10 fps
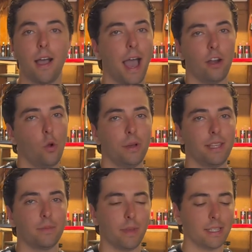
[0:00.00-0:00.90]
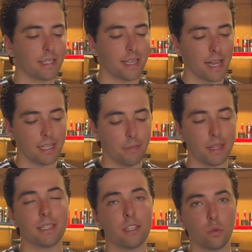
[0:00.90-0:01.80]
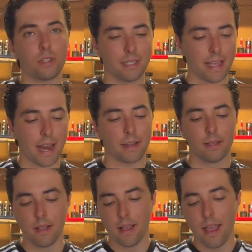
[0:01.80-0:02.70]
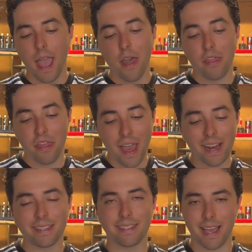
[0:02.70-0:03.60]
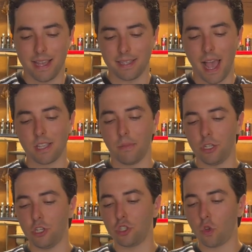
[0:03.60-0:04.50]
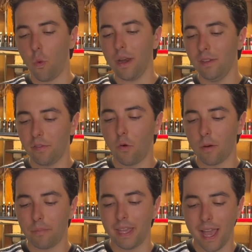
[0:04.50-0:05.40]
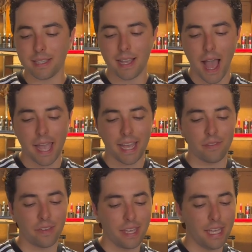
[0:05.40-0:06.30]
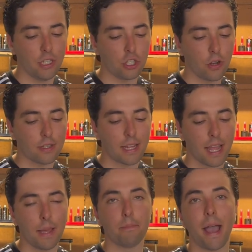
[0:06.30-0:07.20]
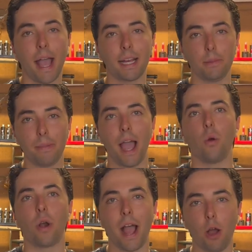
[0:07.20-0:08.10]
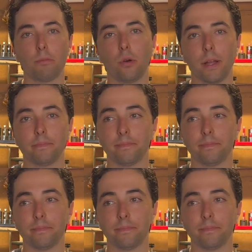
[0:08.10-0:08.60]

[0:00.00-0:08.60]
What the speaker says: I don't know what this means exactly, but this is what's set. Then it says as much as 24 PSI if heat starts to impact power output.